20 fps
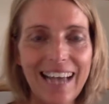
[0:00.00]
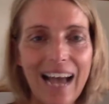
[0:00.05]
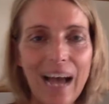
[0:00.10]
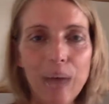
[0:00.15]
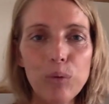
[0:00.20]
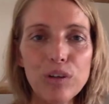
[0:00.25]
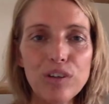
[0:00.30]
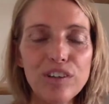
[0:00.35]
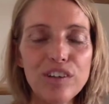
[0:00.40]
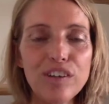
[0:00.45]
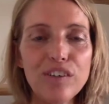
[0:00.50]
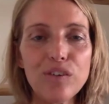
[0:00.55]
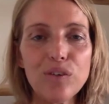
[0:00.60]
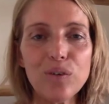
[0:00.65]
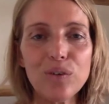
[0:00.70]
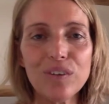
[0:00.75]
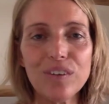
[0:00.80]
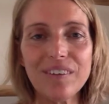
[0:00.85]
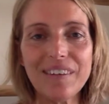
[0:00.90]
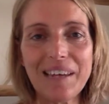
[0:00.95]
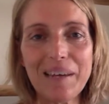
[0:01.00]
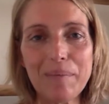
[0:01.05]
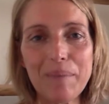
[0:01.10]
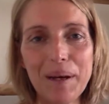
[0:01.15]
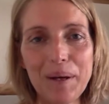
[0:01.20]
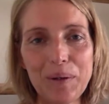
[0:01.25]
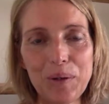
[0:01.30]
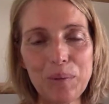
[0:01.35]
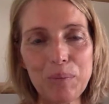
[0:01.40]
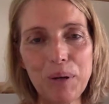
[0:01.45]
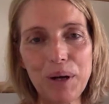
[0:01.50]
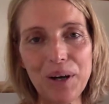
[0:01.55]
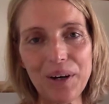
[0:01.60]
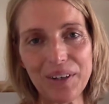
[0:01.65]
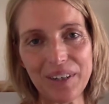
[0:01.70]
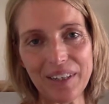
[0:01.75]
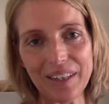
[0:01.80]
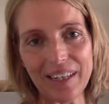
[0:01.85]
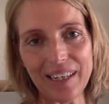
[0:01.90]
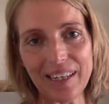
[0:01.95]
I wanted to talk today about your
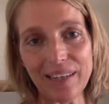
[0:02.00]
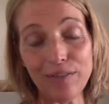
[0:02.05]
partner,